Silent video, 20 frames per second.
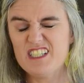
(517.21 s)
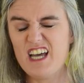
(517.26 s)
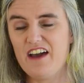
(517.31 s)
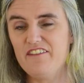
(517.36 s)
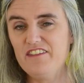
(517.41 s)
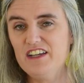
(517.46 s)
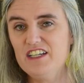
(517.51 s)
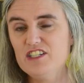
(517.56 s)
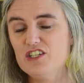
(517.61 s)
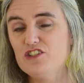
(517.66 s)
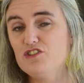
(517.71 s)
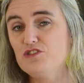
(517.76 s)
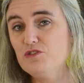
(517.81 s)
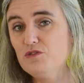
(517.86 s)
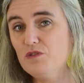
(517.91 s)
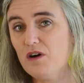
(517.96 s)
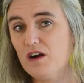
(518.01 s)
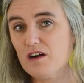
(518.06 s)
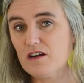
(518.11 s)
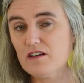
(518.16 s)
having to
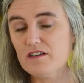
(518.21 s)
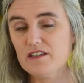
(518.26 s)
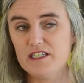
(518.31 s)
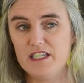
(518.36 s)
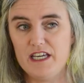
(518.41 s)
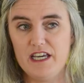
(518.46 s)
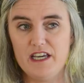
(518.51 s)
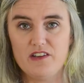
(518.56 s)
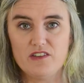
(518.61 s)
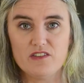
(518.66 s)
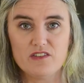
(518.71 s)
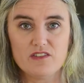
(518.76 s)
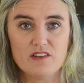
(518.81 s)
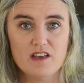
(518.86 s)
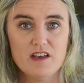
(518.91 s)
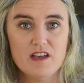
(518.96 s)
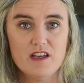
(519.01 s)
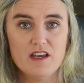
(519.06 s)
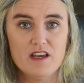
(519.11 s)
do hard things